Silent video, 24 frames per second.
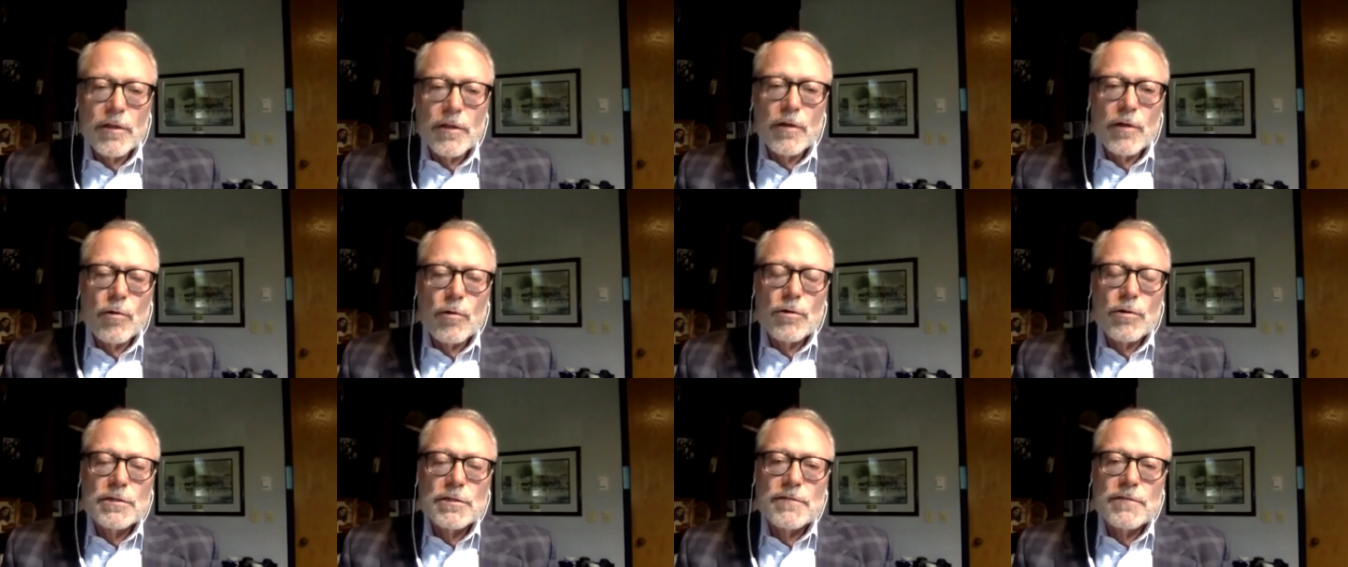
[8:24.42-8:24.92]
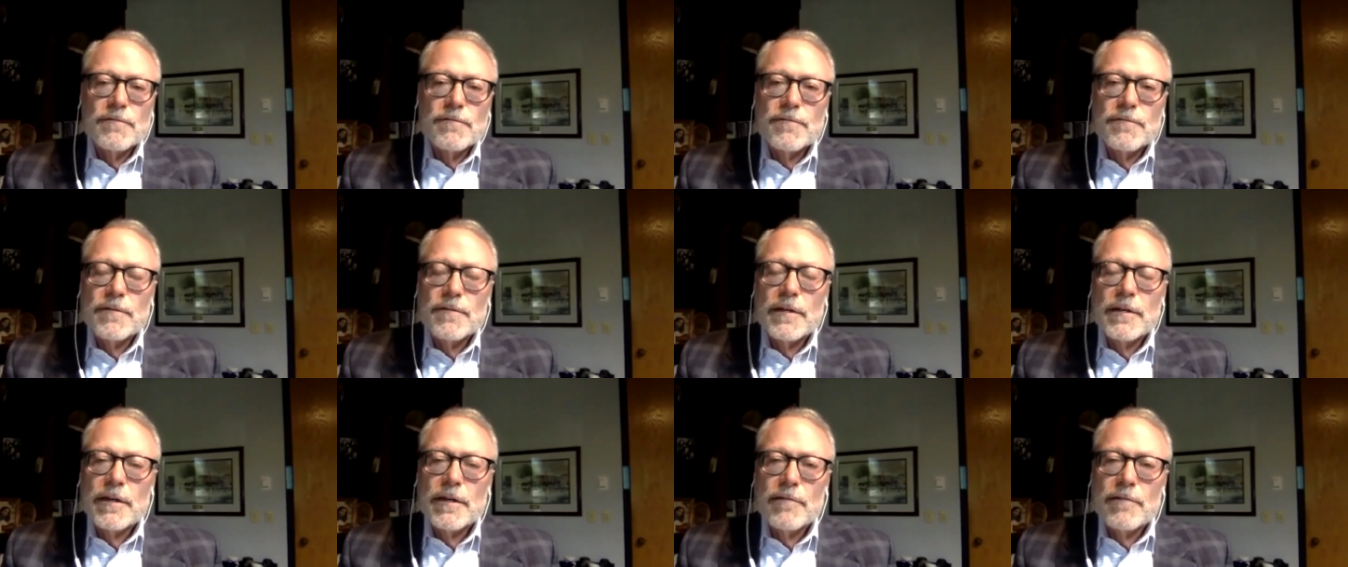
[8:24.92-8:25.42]
course
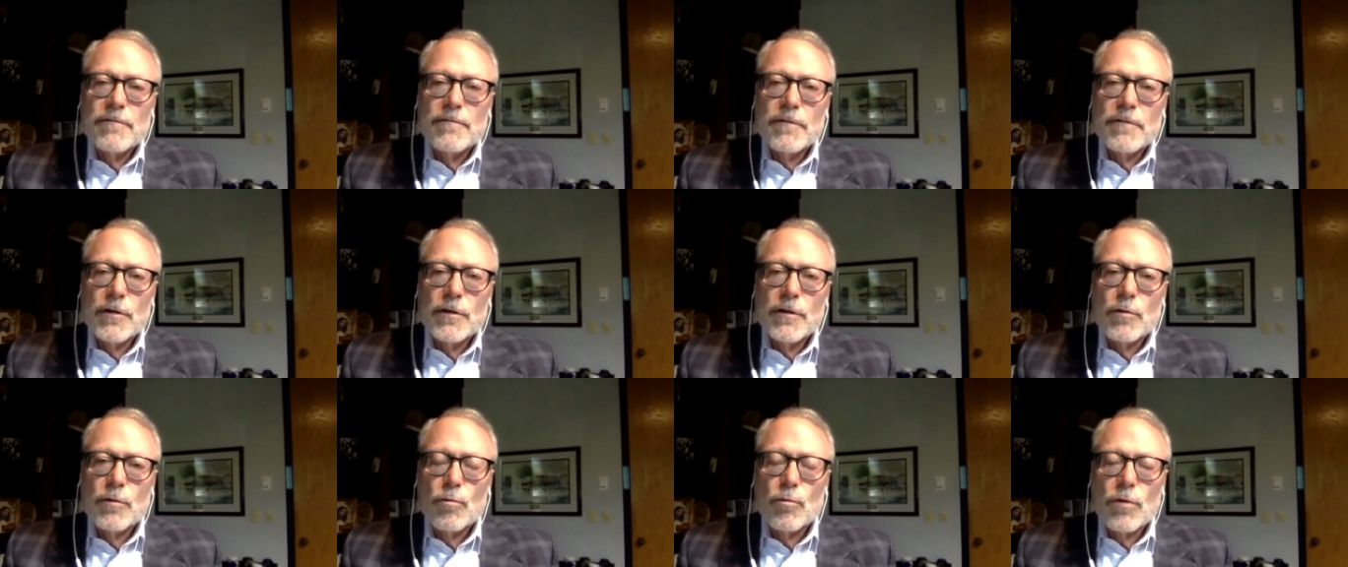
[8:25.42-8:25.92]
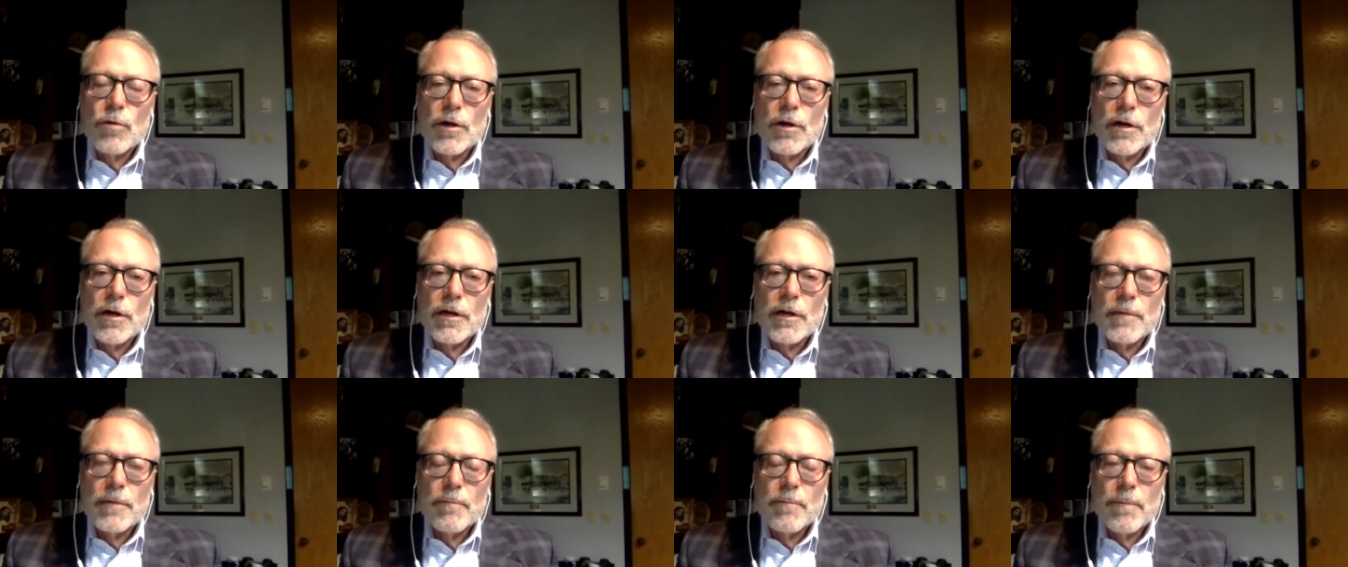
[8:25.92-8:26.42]
of your
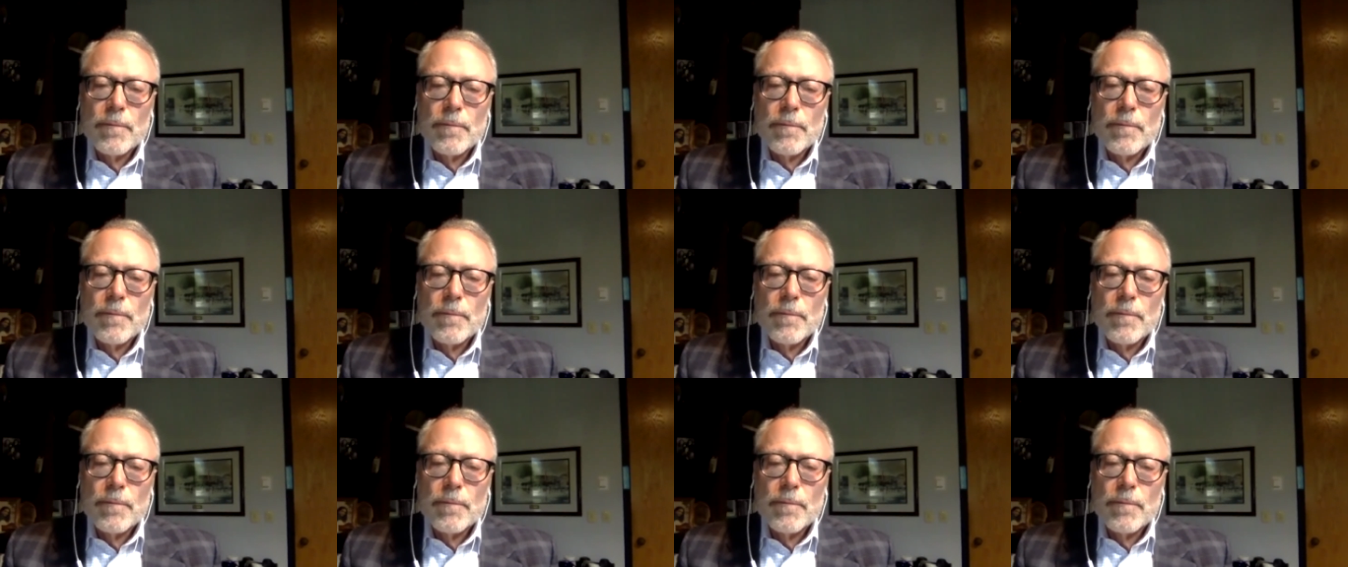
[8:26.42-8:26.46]
work,